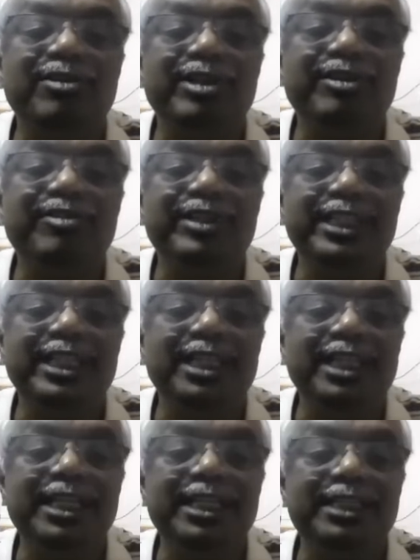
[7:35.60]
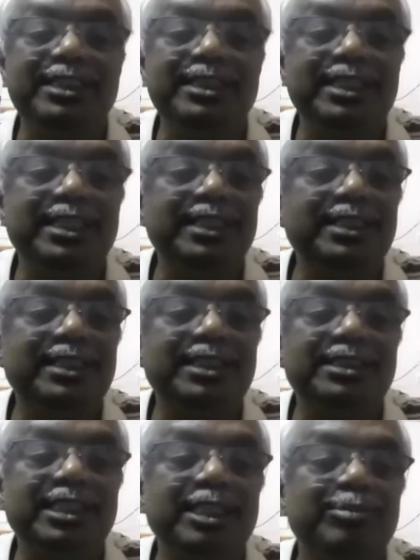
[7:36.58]
given the link in the
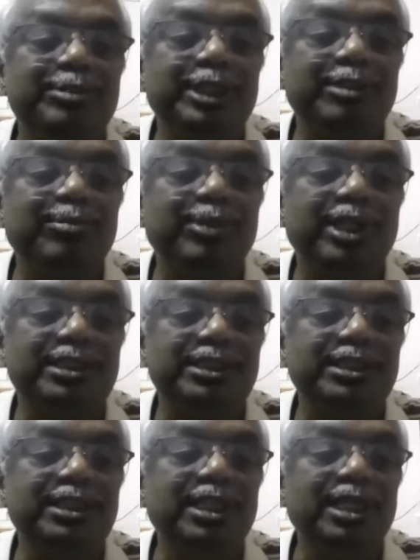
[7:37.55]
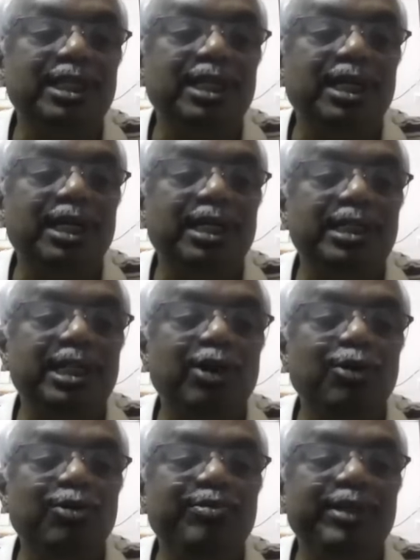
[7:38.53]
description box.
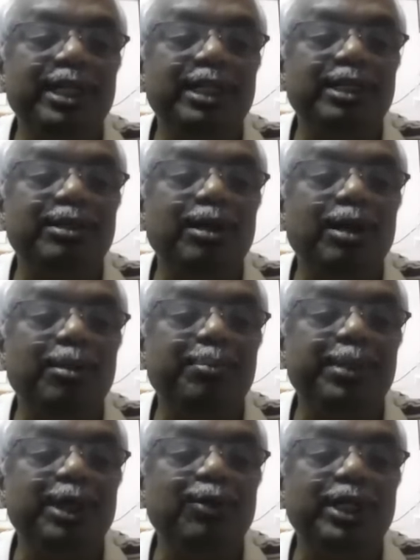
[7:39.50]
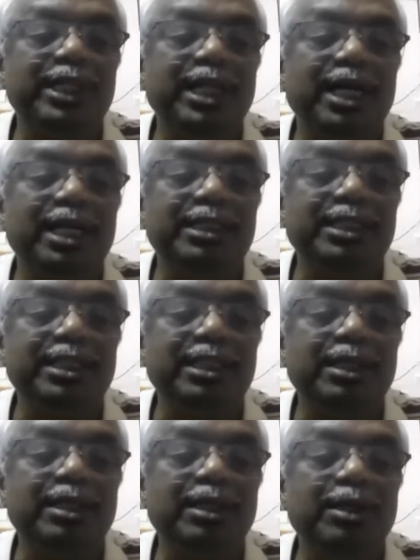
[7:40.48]
Now field P1 at
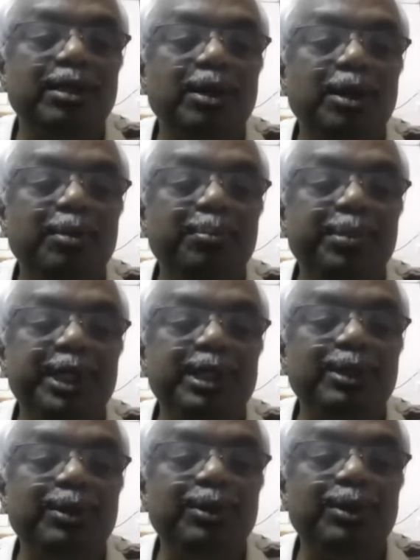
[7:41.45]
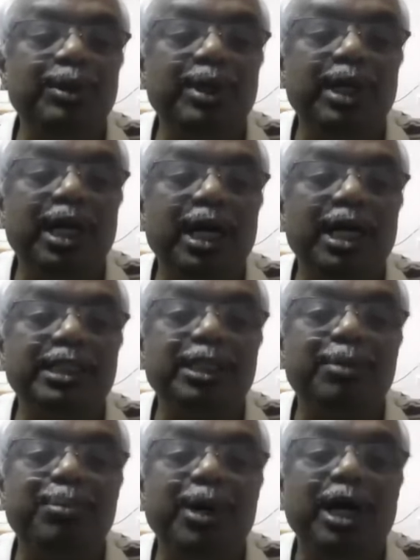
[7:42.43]
P2 at a
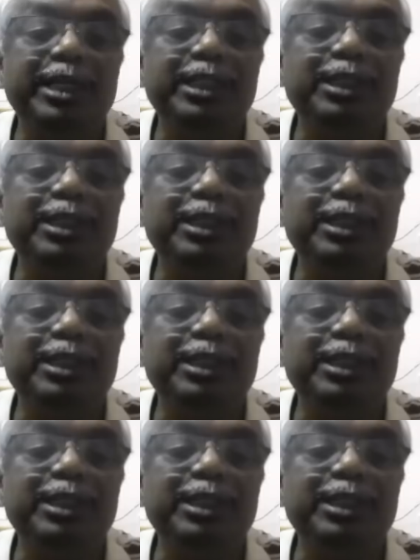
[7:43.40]
point